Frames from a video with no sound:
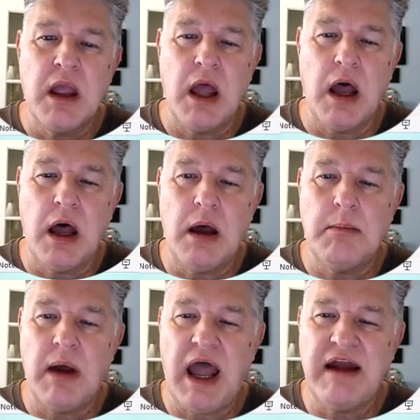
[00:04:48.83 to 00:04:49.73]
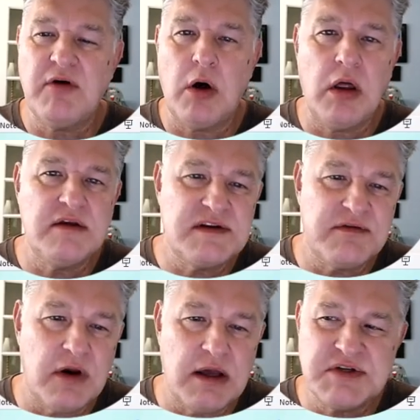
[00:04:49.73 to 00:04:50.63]
I have all these
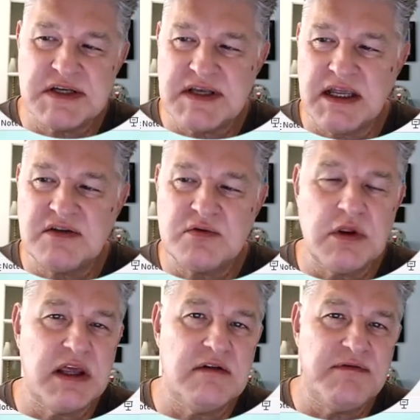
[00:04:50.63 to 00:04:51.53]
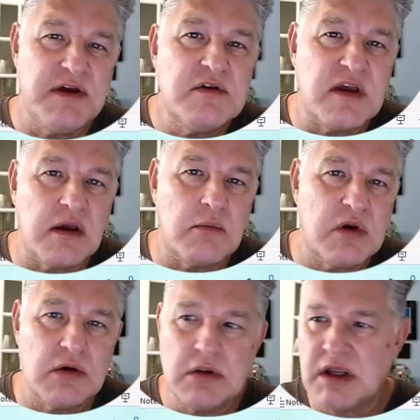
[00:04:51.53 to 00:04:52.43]
different objects. It gets really confusing
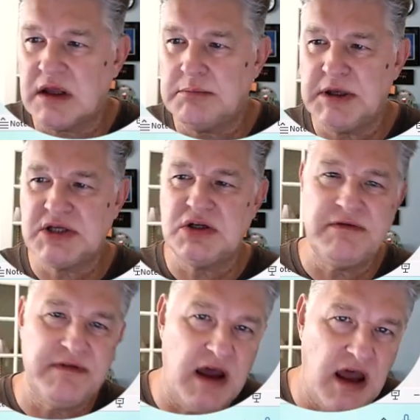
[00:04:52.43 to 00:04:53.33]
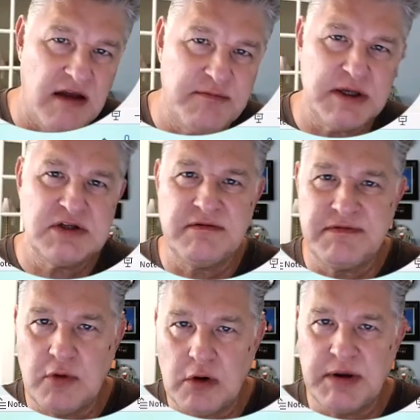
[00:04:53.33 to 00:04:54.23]
when you're looking at picture 5, picture
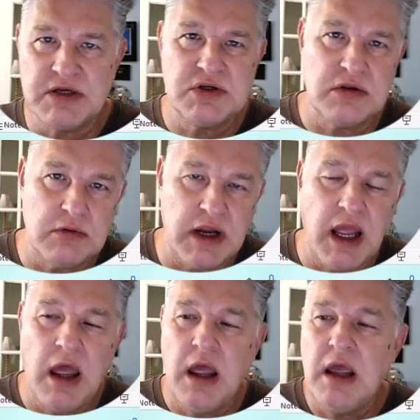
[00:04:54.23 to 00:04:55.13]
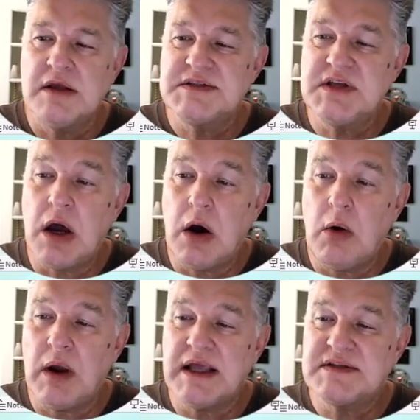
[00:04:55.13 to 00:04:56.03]
4, picture 3.
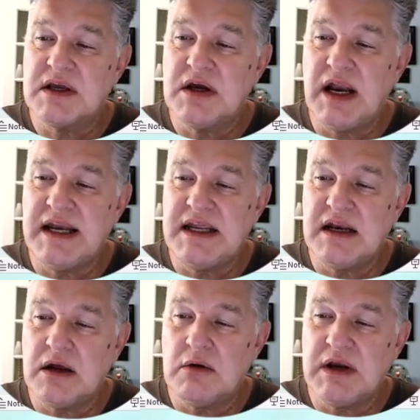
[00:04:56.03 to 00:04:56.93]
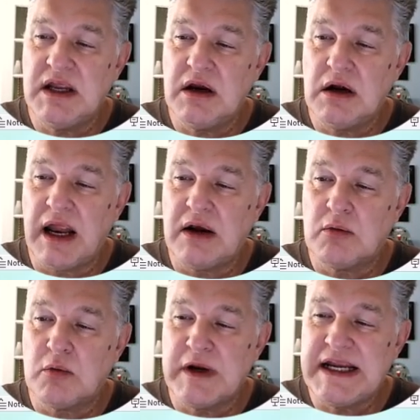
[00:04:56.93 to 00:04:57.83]
So it's a good idea to go in here
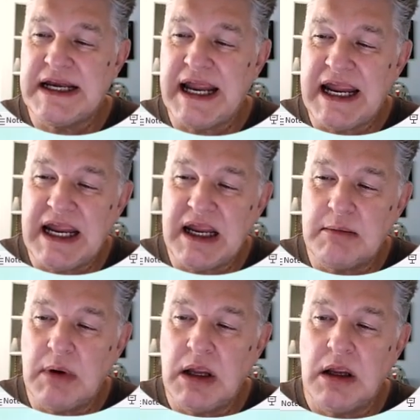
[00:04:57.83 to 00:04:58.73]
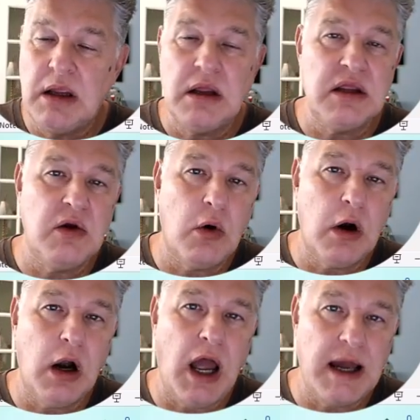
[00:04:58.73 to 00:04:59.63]
and rename
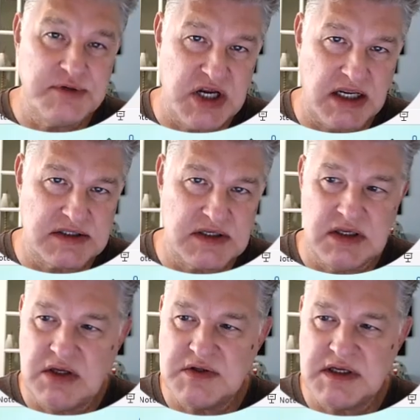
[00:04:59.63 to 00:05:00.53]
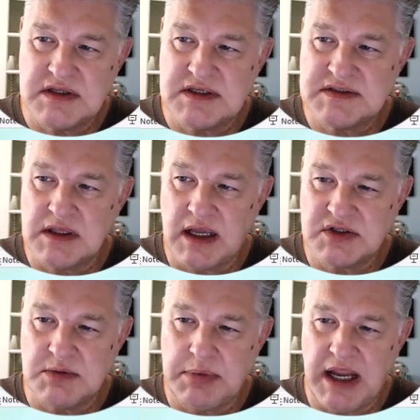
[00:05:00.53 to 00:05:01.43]
your objects using the
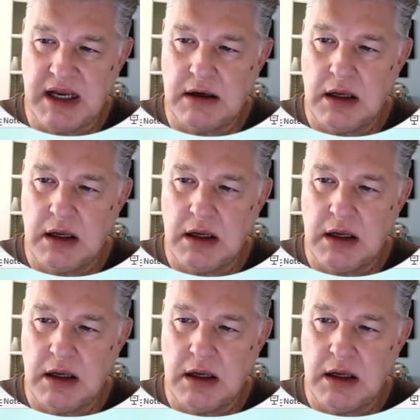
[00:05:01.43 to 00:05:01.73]
selection pane.